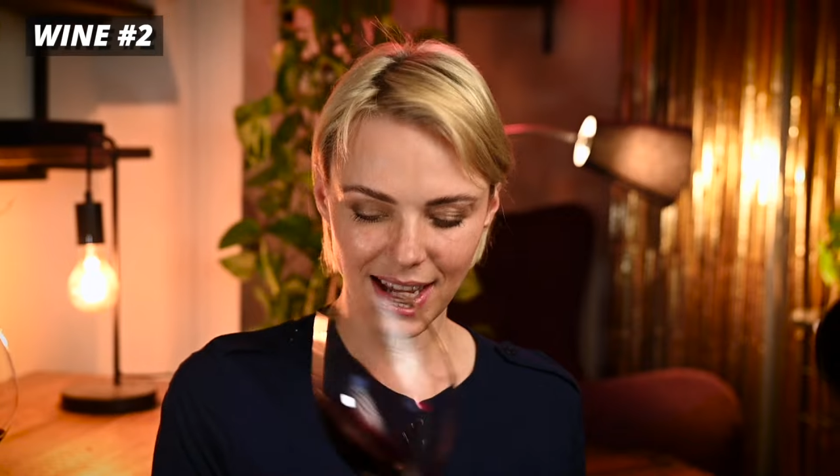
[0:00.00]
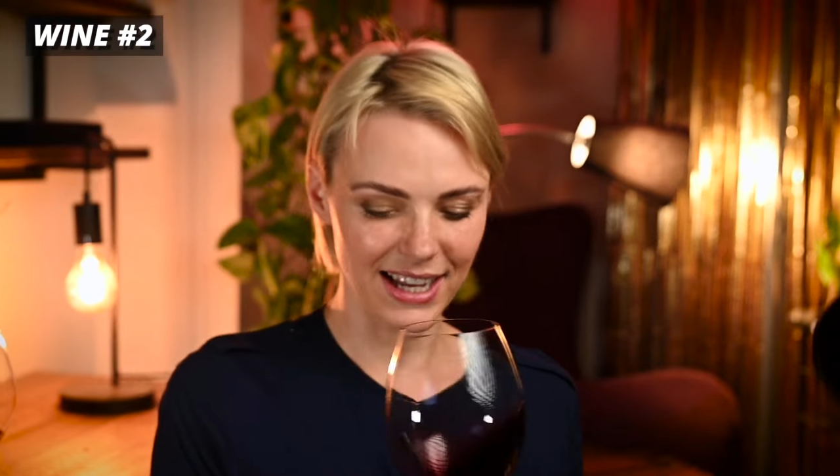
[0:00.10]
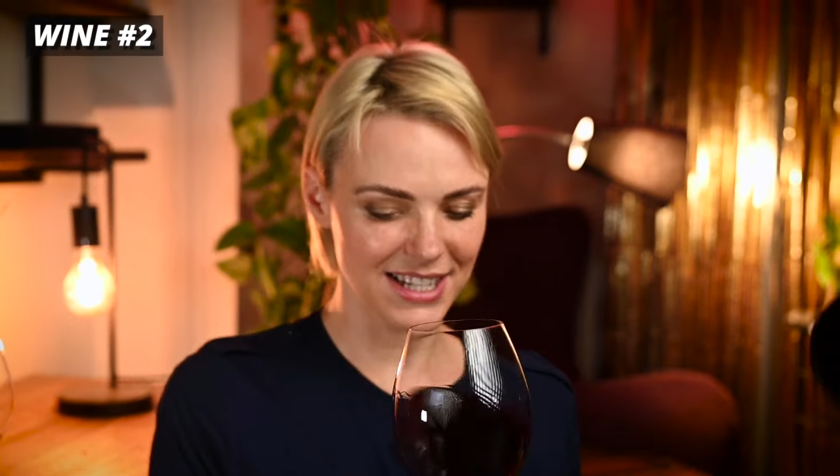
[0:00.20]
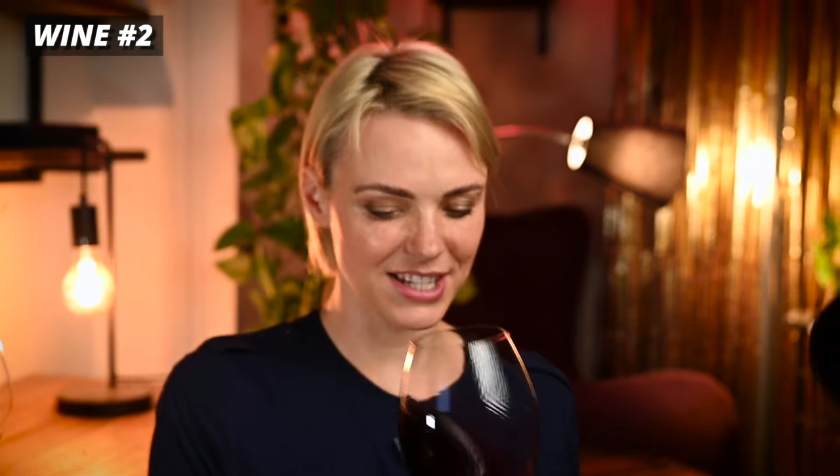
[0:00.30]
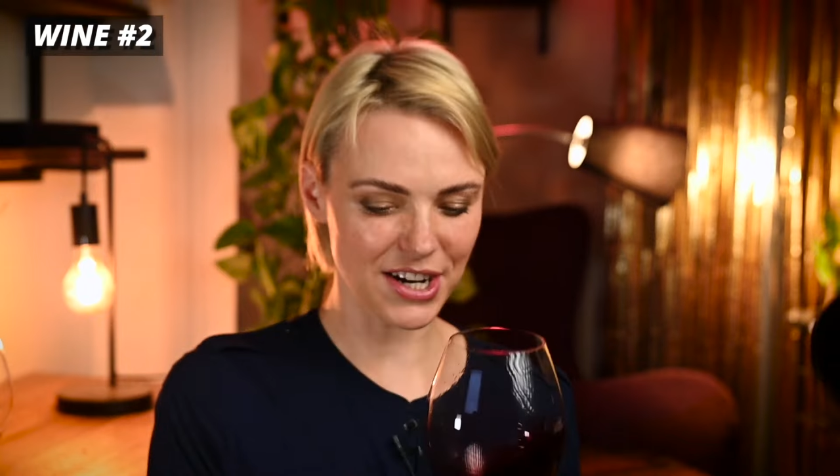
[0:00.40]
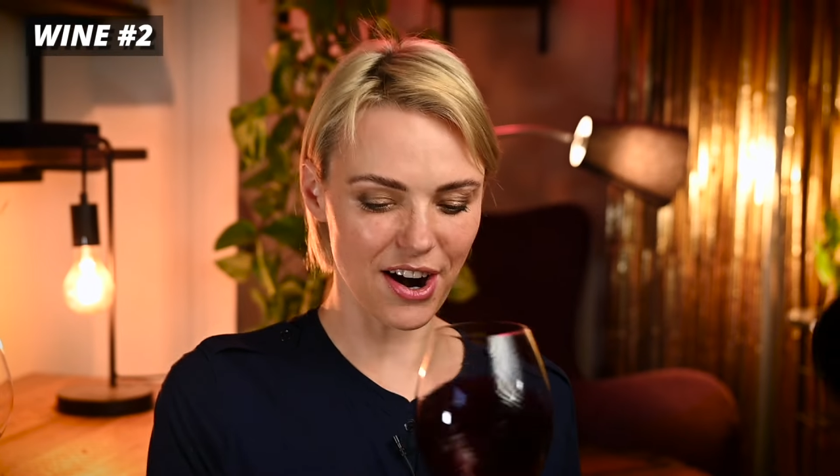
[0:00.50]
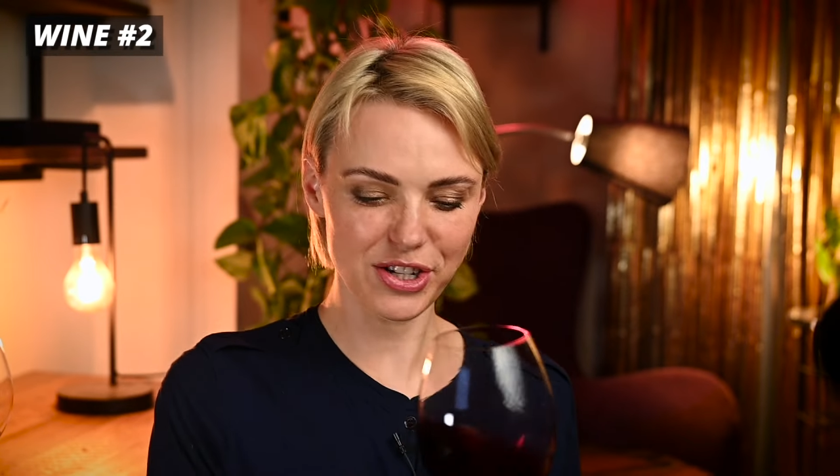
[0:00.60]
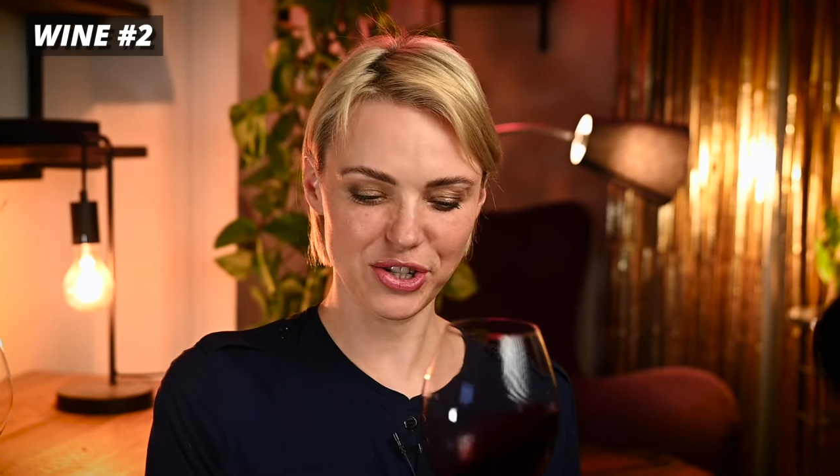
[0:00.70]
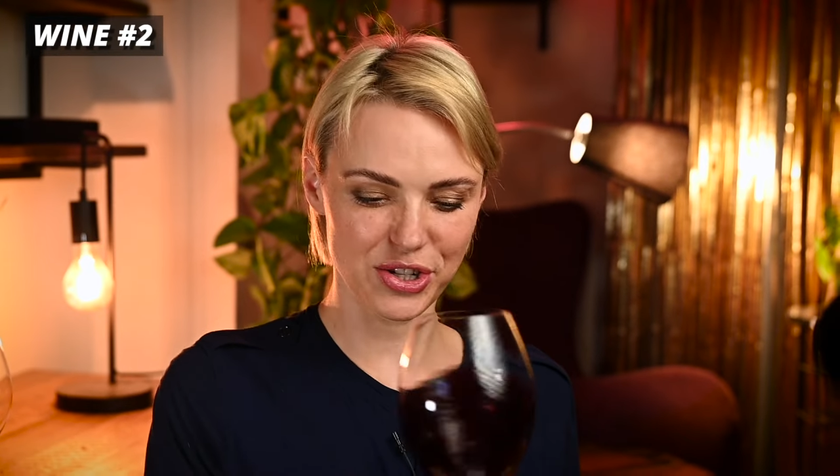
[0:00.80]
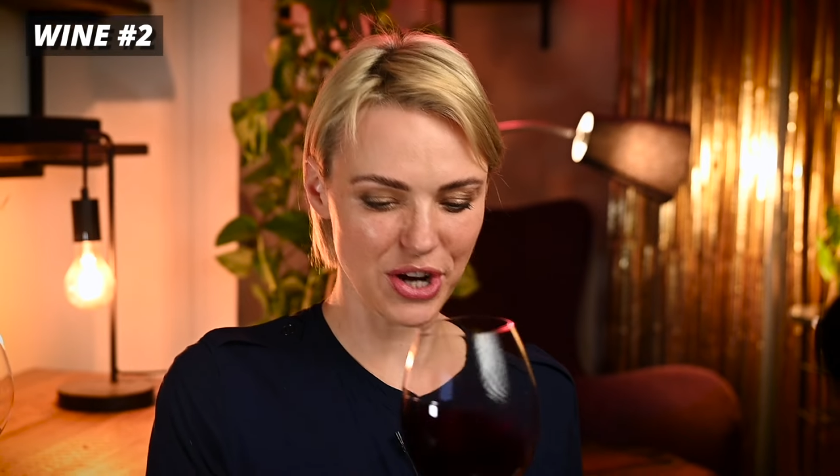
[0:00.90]
It starts
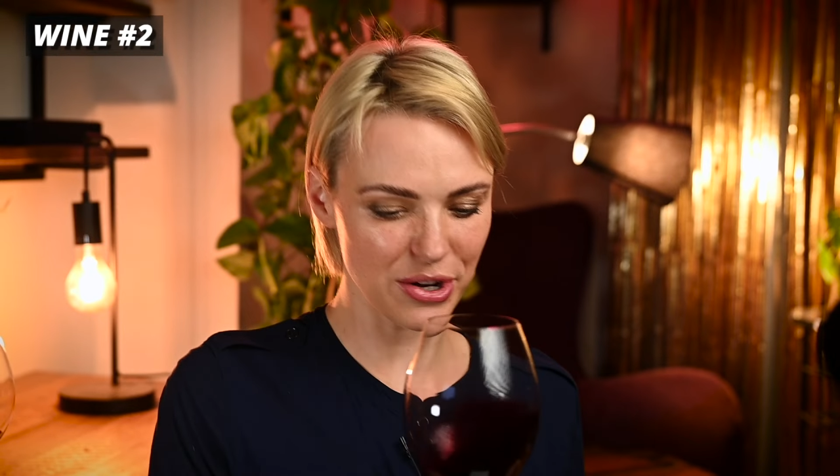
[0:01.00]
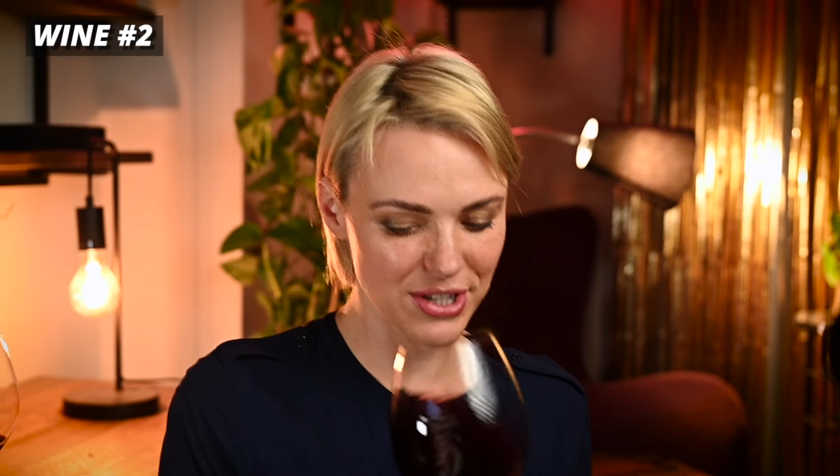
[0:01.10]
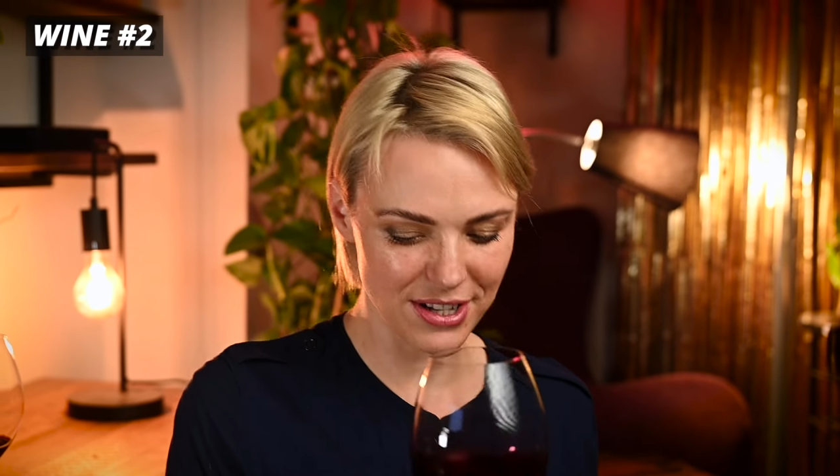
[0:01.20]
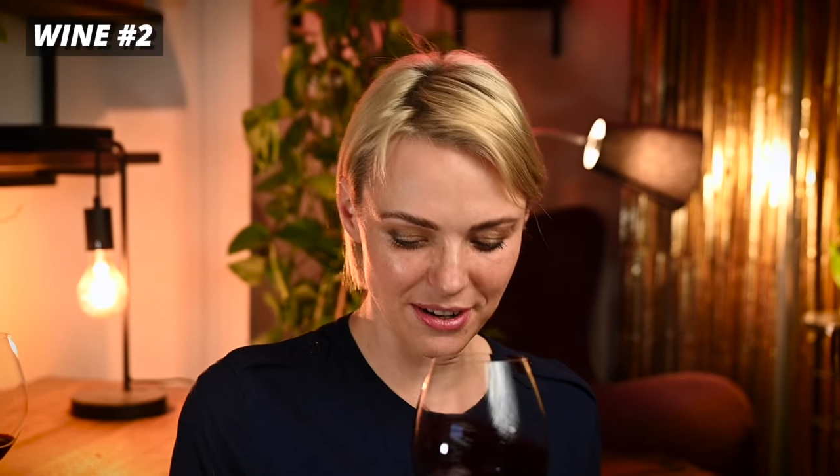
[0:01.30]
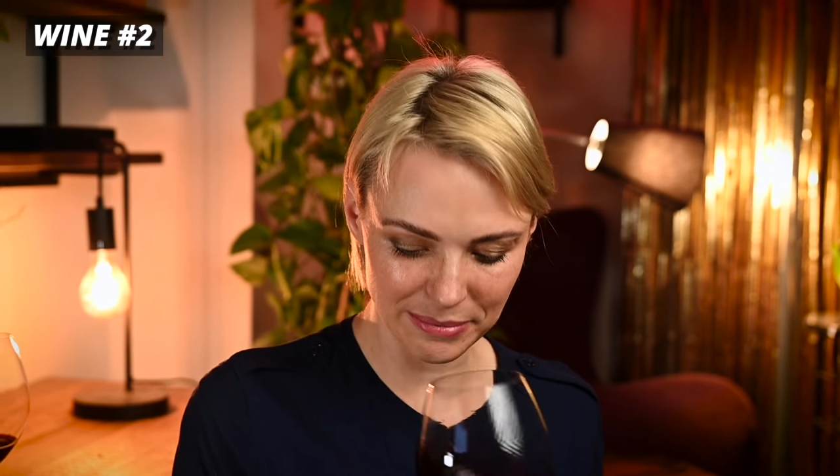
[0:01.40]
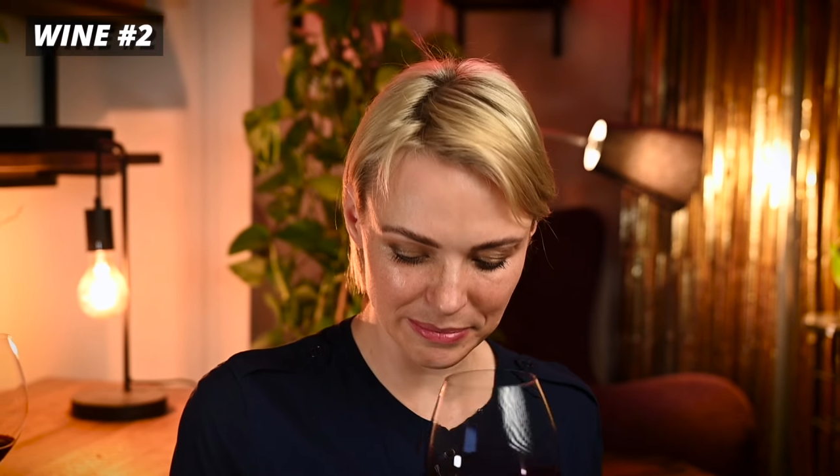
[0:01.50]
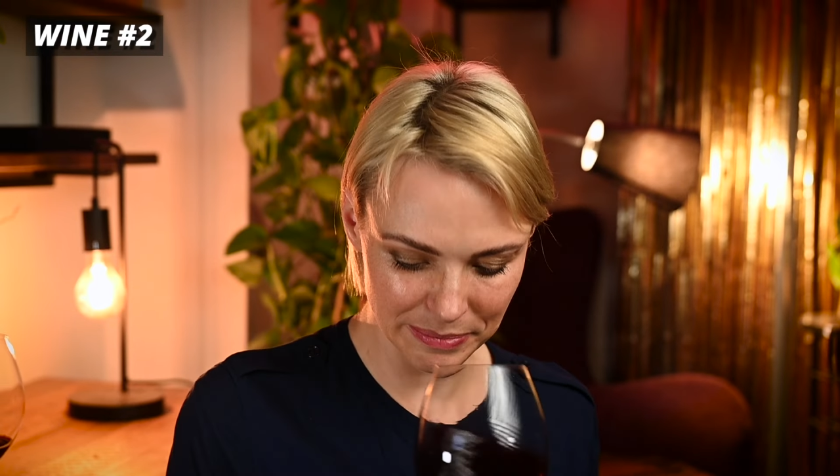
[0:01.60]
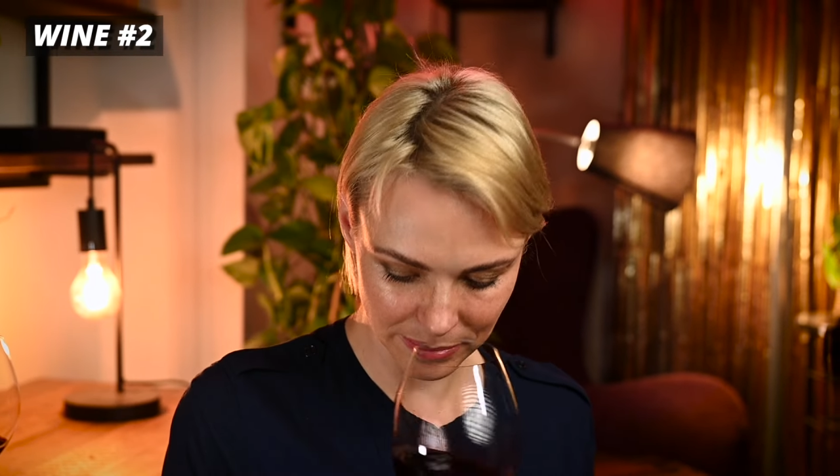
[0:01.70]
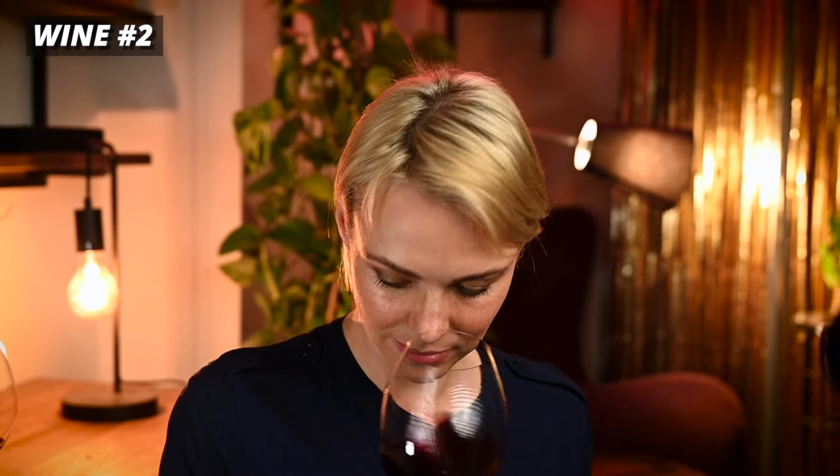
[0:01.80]
to show some